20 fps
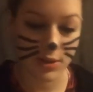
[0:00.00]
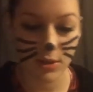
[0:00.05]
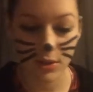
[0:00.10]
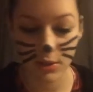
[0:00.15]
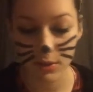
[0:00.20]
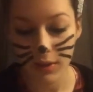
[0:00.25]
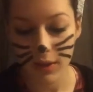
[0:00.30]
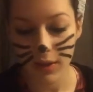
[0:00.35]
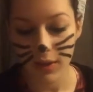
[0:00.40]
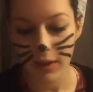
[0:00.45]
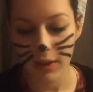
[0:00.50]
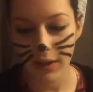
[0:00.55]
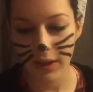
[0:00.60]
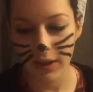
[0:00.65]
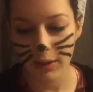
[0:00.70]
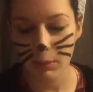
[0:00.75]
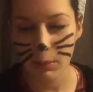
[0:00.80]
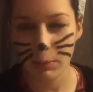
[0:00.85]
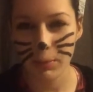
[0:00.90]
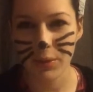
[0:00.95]
So I
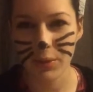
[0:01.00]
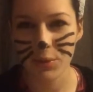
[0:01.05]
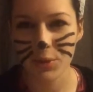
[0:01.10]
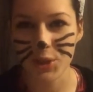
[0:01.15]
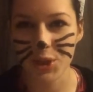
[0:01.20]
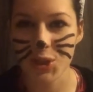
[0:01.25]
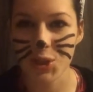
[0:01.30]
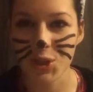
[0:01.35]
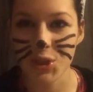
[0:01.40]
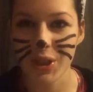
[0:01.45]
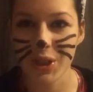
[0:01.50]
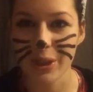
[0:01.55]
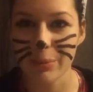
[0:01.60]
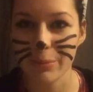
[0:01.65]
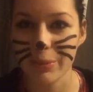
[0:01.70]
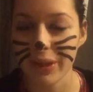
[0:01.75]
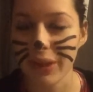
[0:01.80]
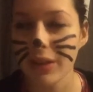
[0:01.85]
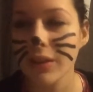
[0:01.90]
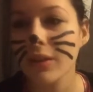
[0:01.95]
had my piano teacher take
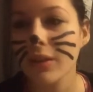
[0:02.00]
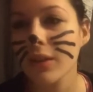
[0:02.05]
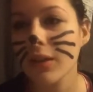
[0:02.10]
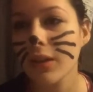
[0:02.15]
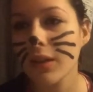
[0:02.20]
me,